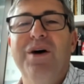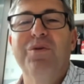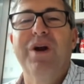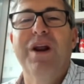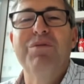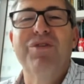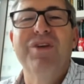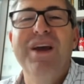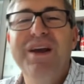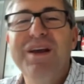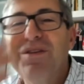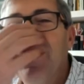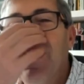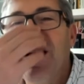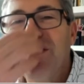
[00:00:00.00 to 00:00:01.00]
what I'm saying
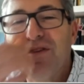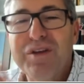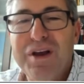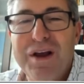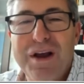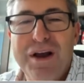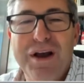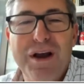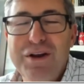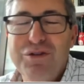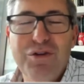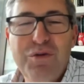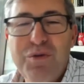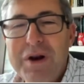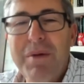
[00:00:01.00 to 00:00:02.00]
is that you
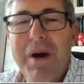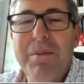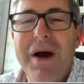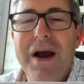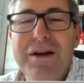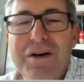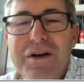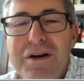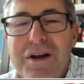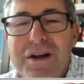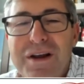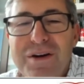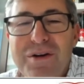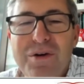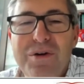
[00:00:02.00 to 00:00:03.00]
should read my mind and,
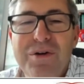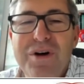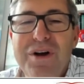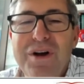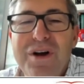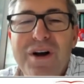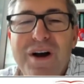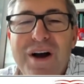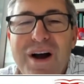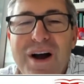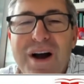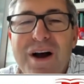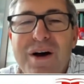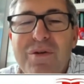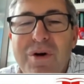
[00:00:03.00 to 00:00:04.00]
and know.
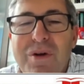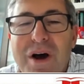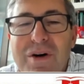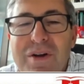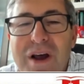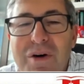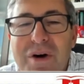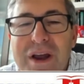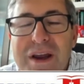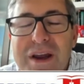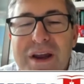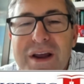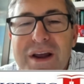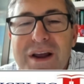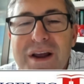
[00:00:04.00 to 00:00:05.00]
well, now now
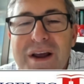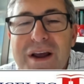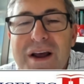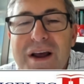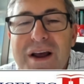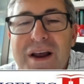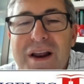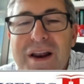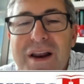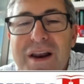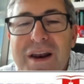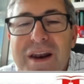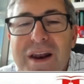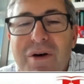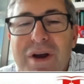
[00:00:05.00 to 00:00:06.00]
I
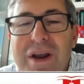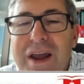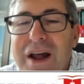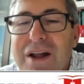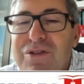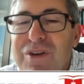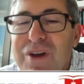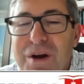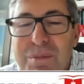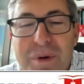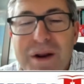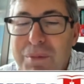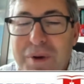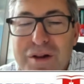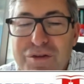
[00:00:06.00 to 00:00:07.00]
now I get, uh,
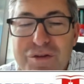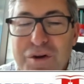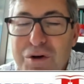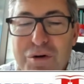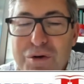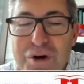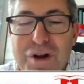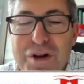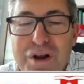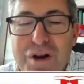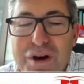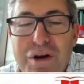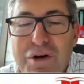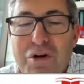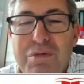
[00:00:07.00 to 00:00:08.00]
but but it still it,
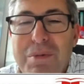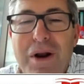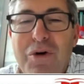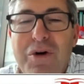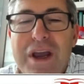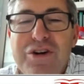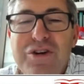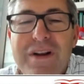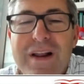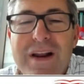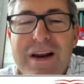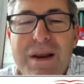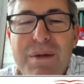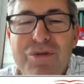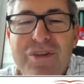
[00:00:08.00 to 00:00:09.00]
it, knows my location and
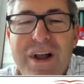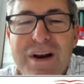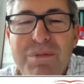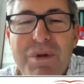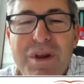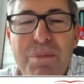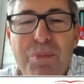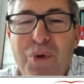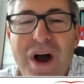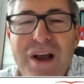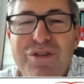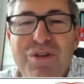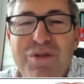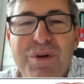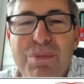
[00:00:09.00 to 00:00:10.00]
then it keeps telling me the
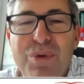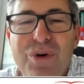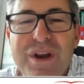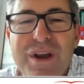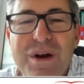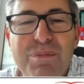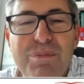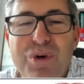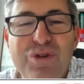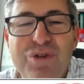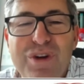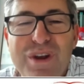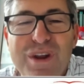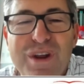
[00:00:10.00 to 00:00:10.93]
price of the book in in,